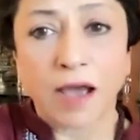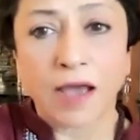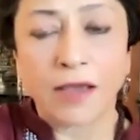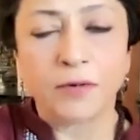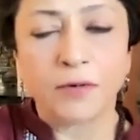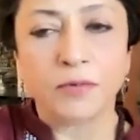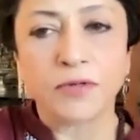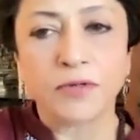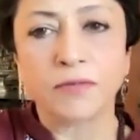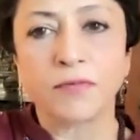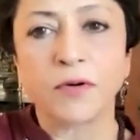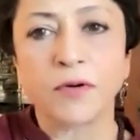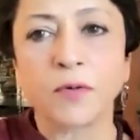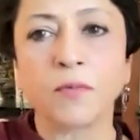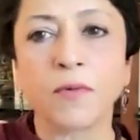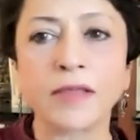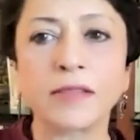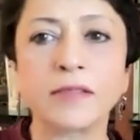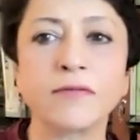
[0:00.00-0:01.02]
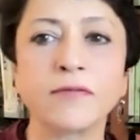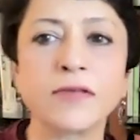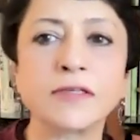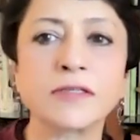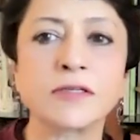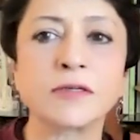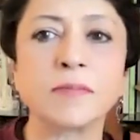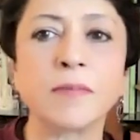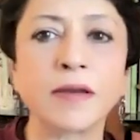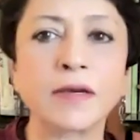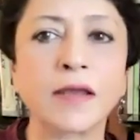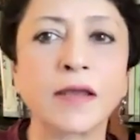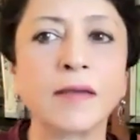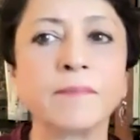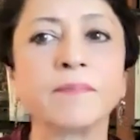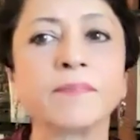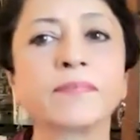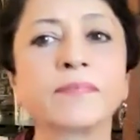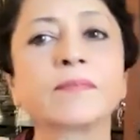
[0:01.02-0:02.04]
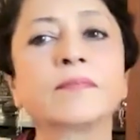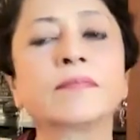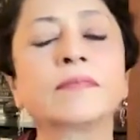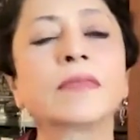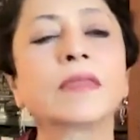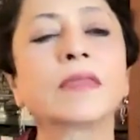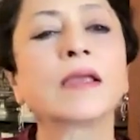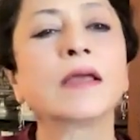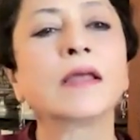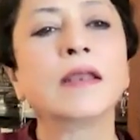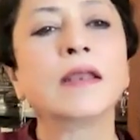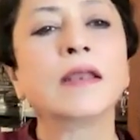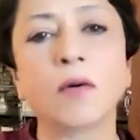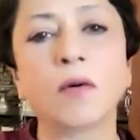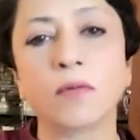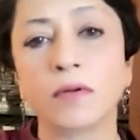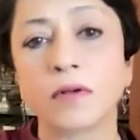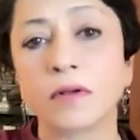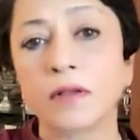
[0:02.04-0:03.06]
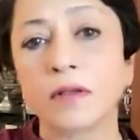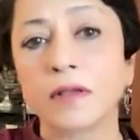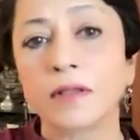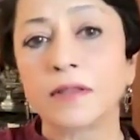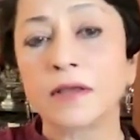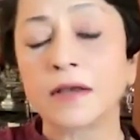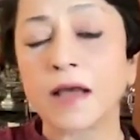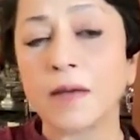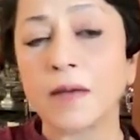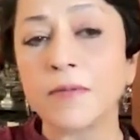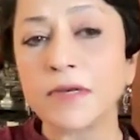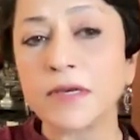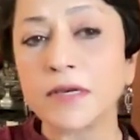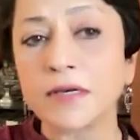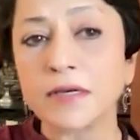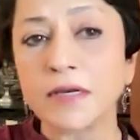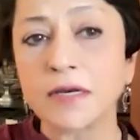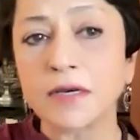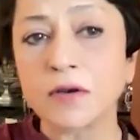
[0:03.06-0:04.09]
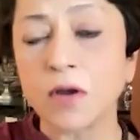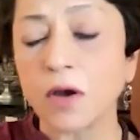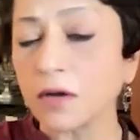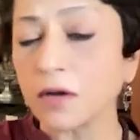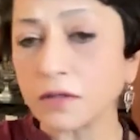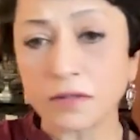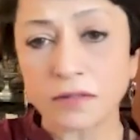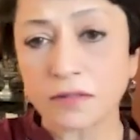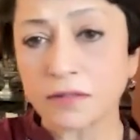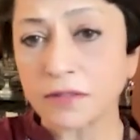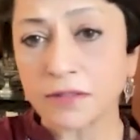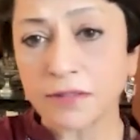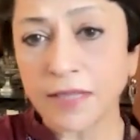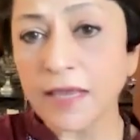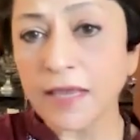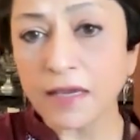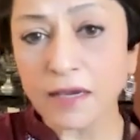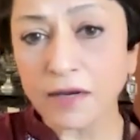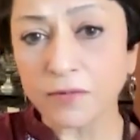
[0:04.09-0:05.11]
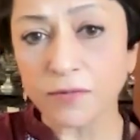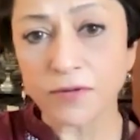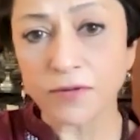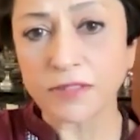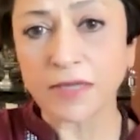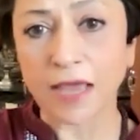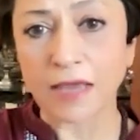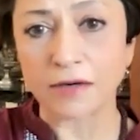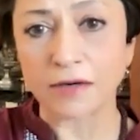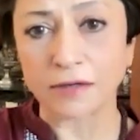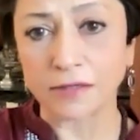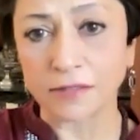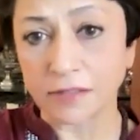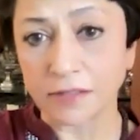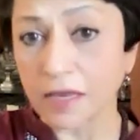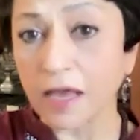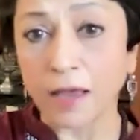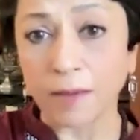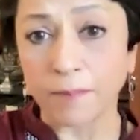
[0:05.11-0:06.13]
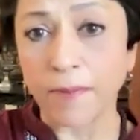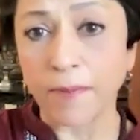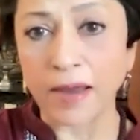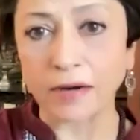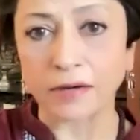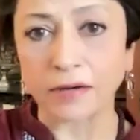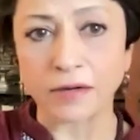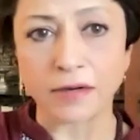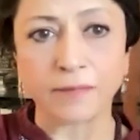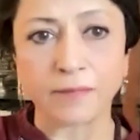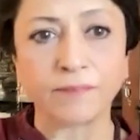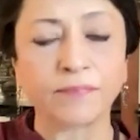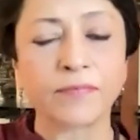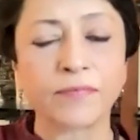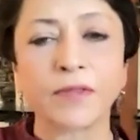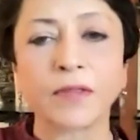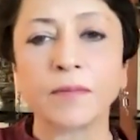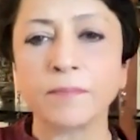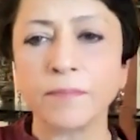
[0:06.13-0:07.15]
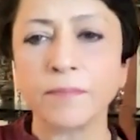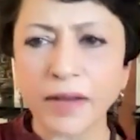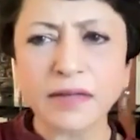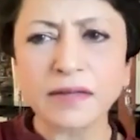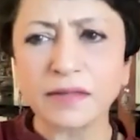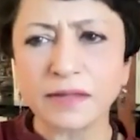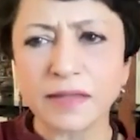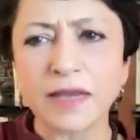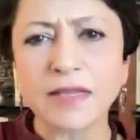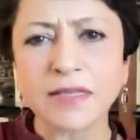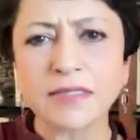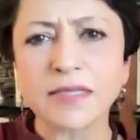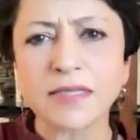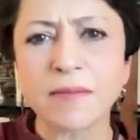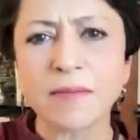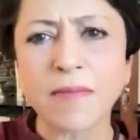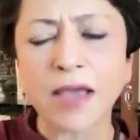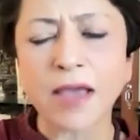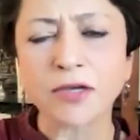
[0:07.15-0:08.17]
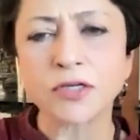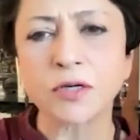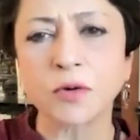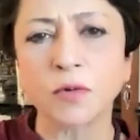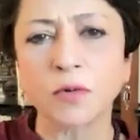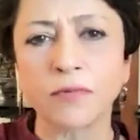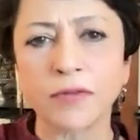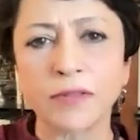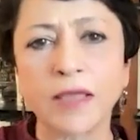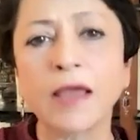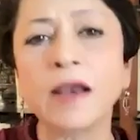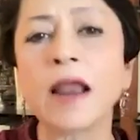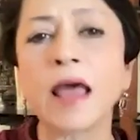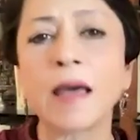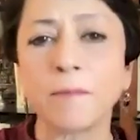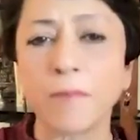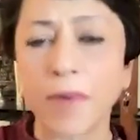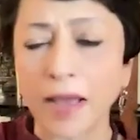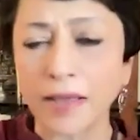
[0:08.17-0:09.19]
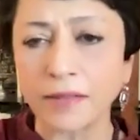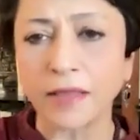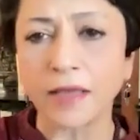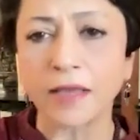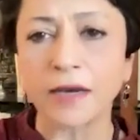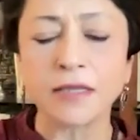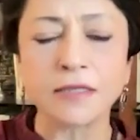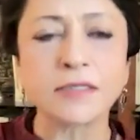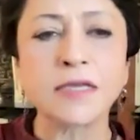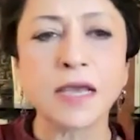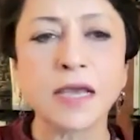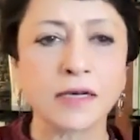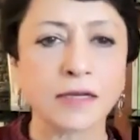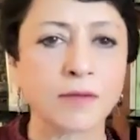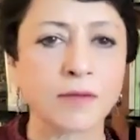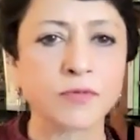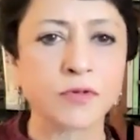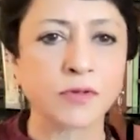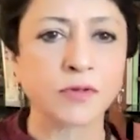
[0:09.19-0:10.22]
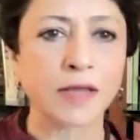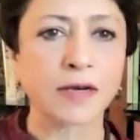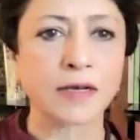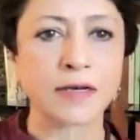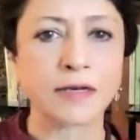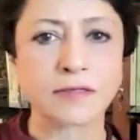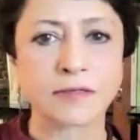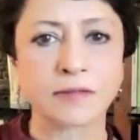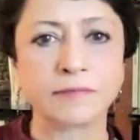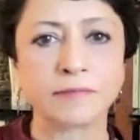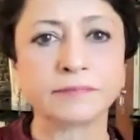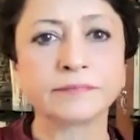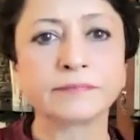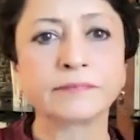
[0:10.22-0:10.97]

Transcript: I don't even know why they wasted my time. Now, the committee did not think it was scandalous, apparently. But there is some action over there by the NSE. I'll come to that later.